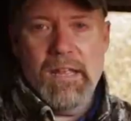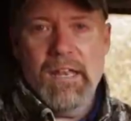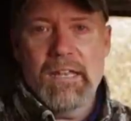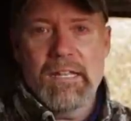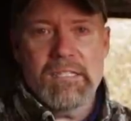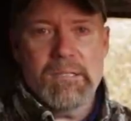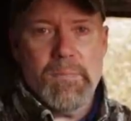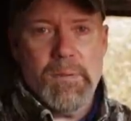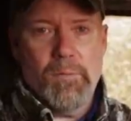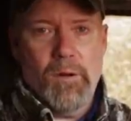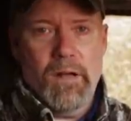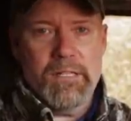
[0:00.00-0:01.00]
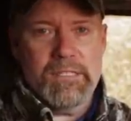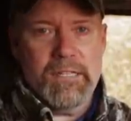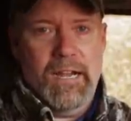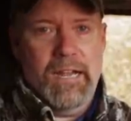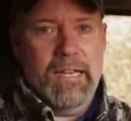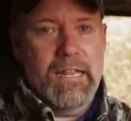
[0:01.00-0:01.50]
It needs to be
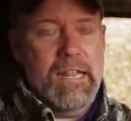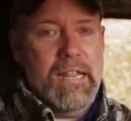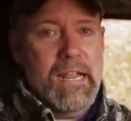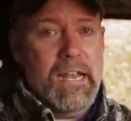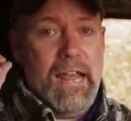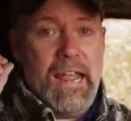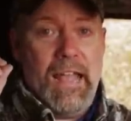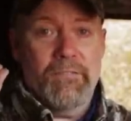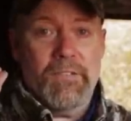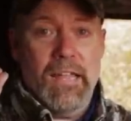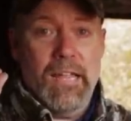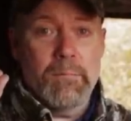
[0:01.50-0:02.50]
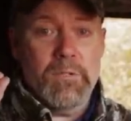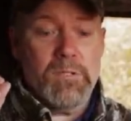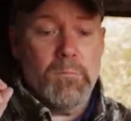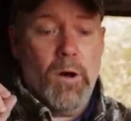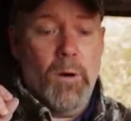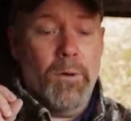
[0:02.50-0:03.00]
broadside, and I have to aim
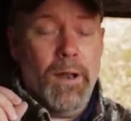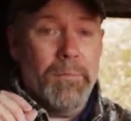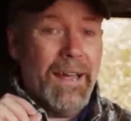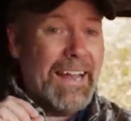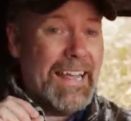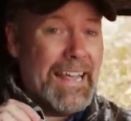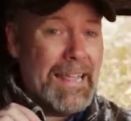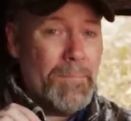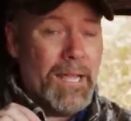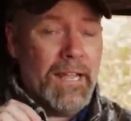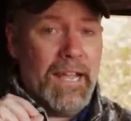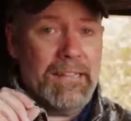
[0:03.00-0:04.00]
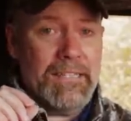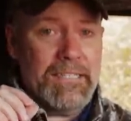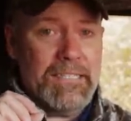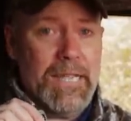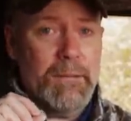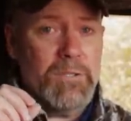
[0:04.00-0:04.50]
small, but I'm not aiming at the
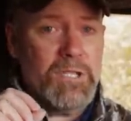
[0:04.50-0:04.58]
same